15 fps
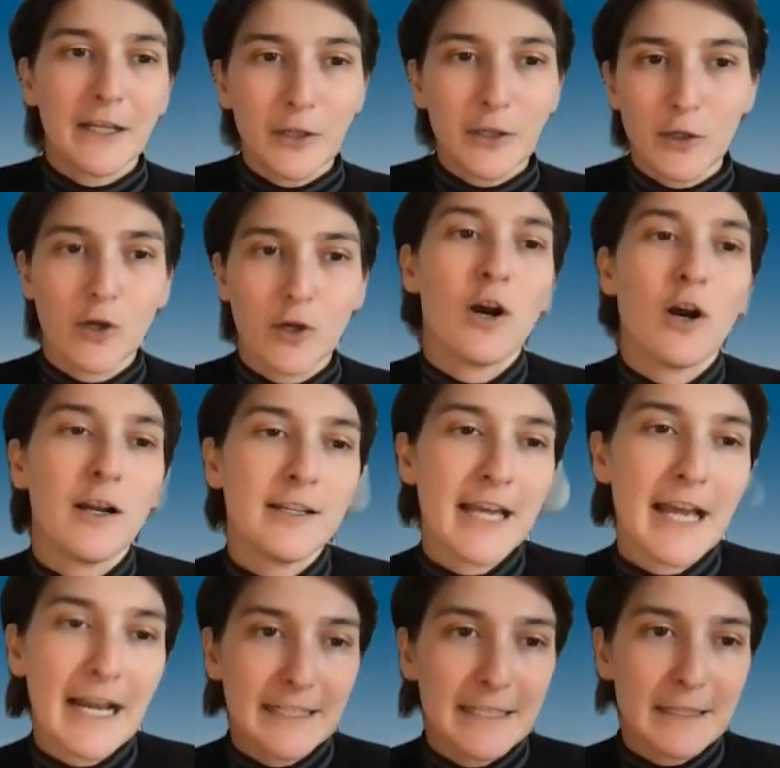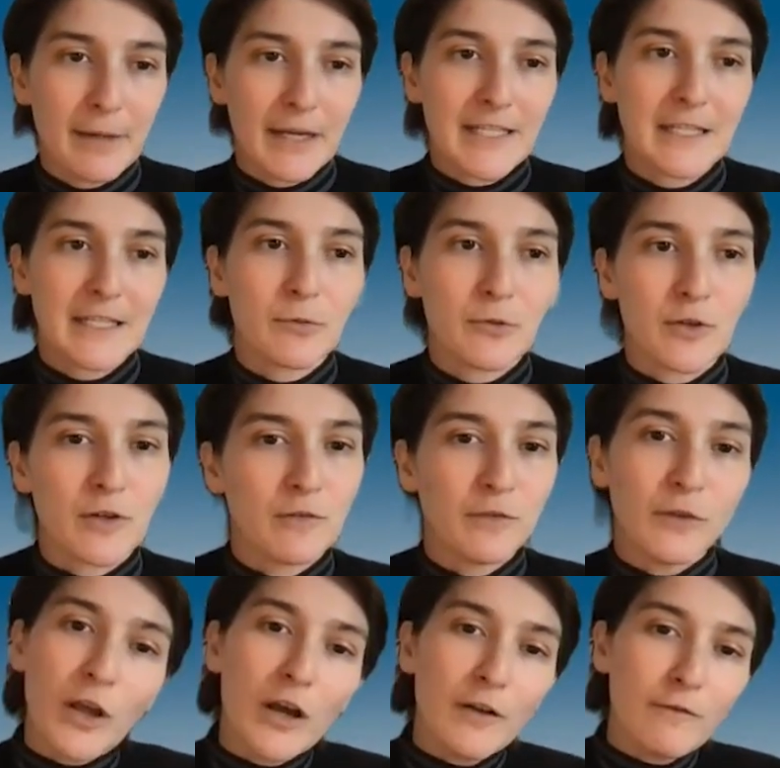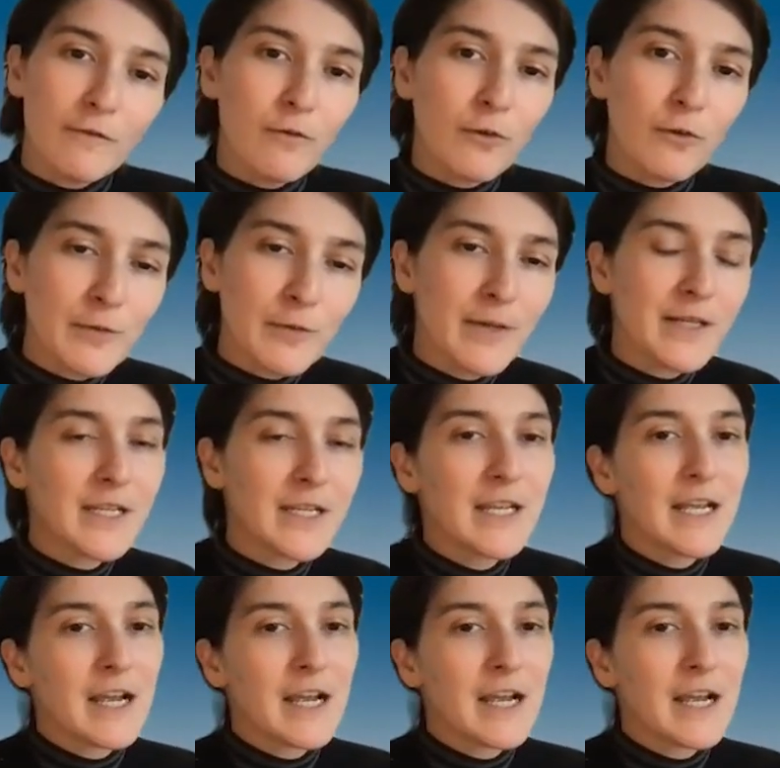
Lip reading: you're contacted by some sort of law enforcement.